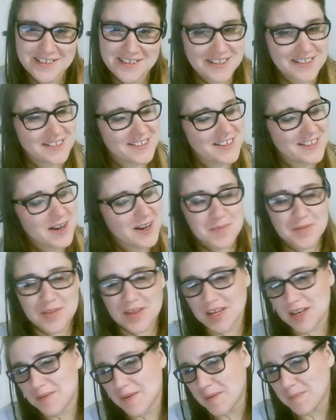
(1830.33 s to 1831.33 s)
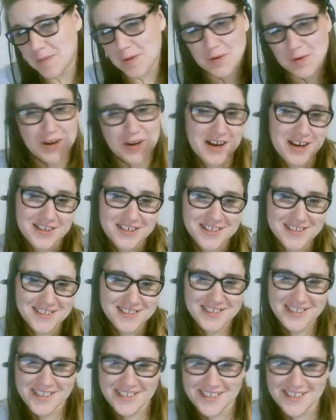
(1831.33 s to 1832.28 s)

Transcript: And now I'm thinking about Pocahontas.